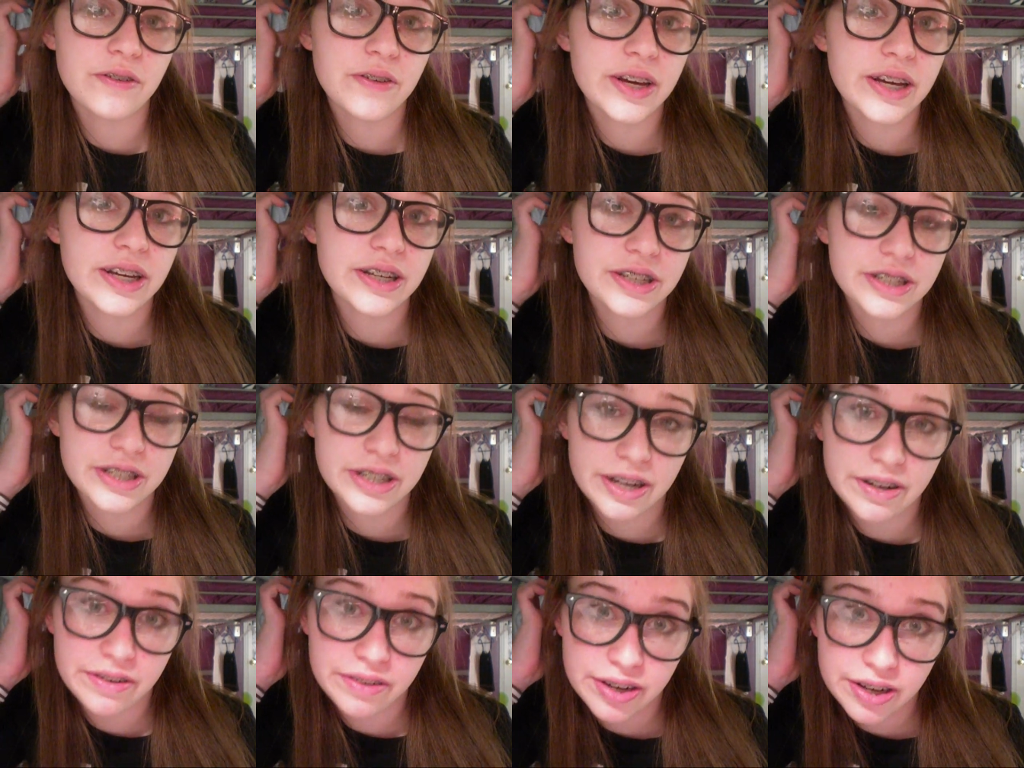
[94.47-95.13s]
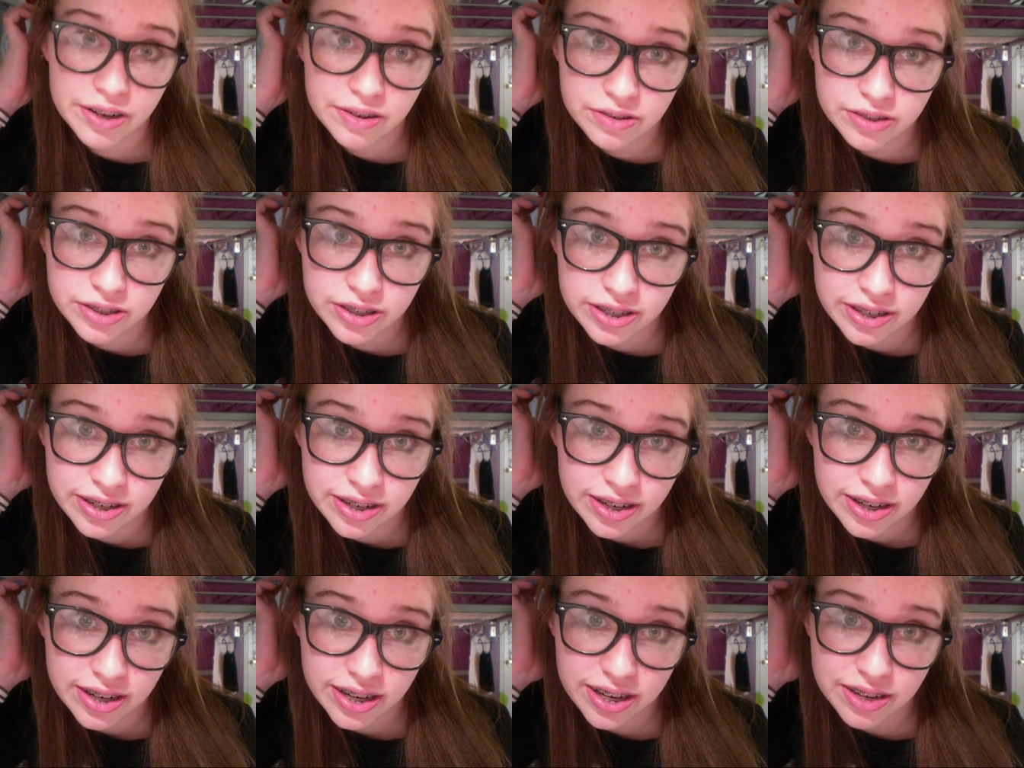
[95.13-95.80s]
you a shout out
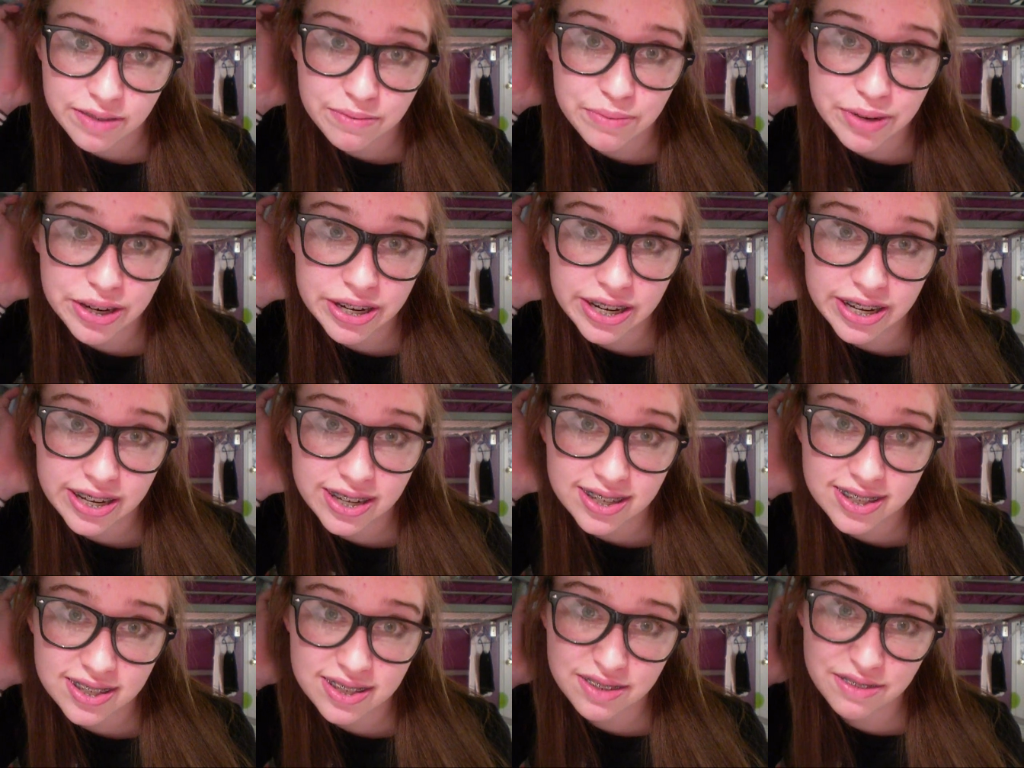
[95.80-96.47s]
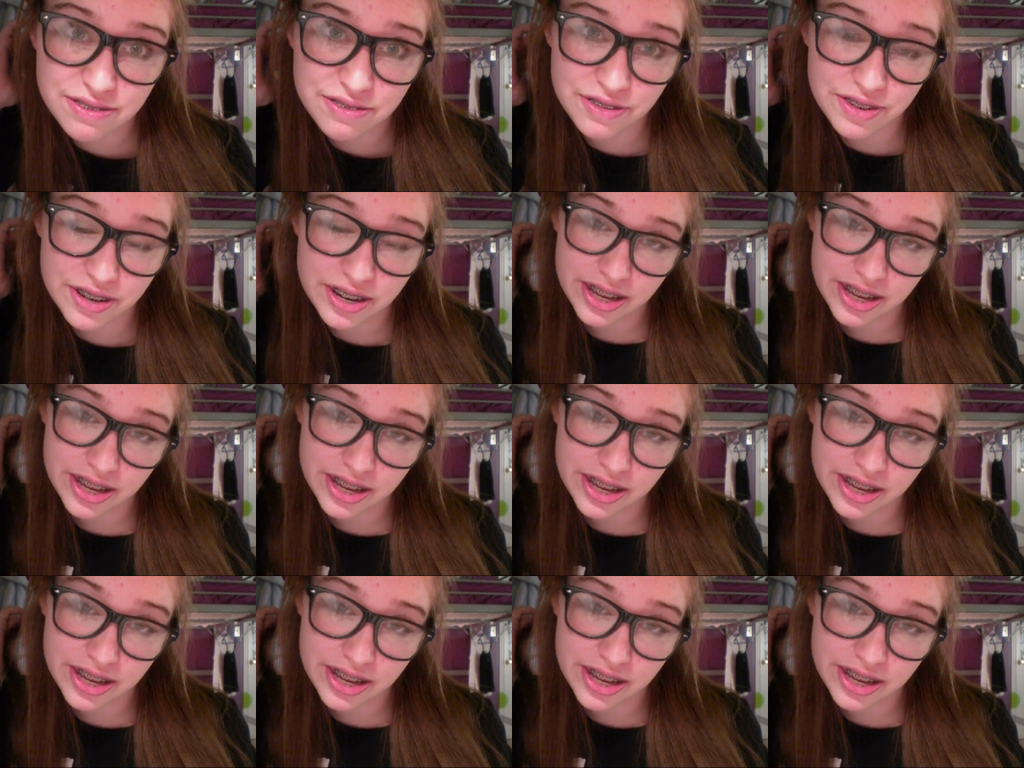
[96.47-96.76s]
in my next